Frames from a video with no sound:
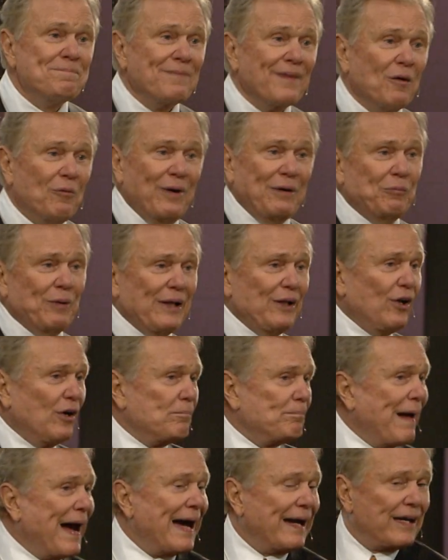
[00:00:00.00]
We
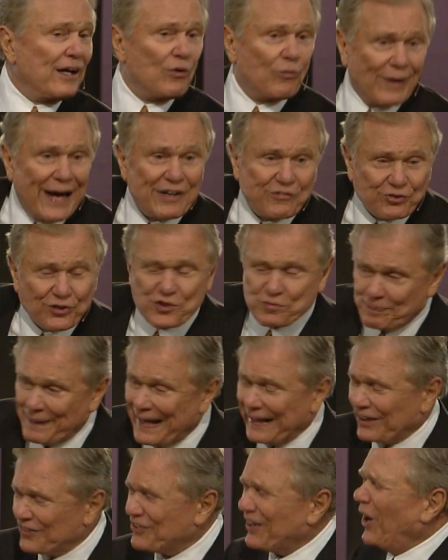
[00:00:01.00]
look back in
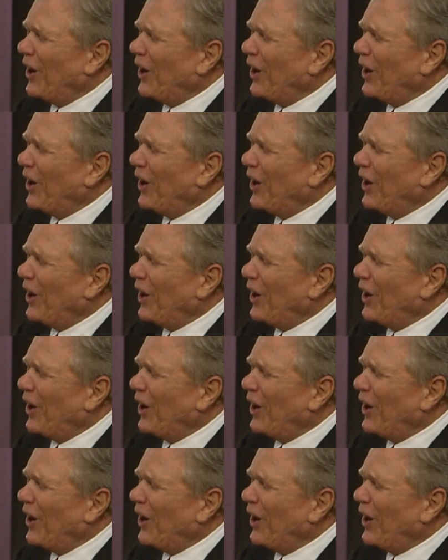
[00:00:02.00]
retrospect and say,